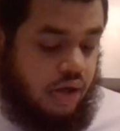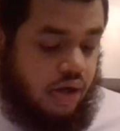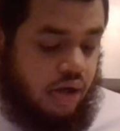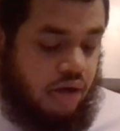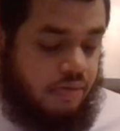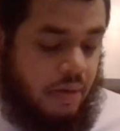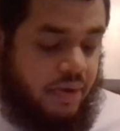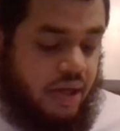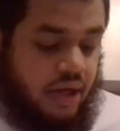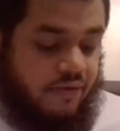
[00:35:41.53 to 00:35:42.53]
I'm
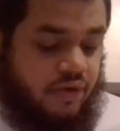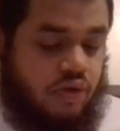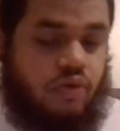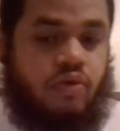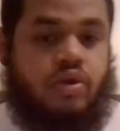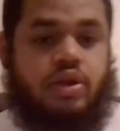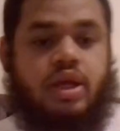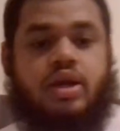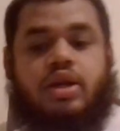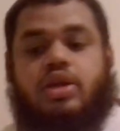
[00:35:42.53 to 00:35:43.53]
gonna give you
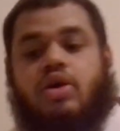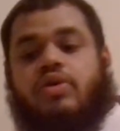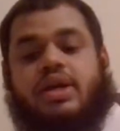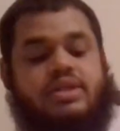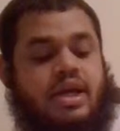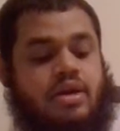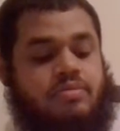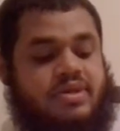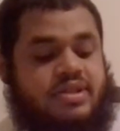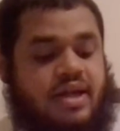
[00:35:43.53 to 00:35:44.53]
Nikola Jokic at
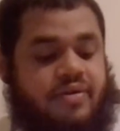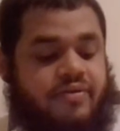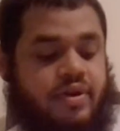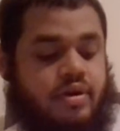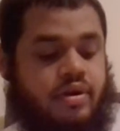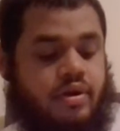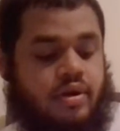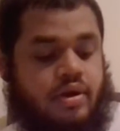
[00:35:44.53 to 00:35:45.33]
number seven.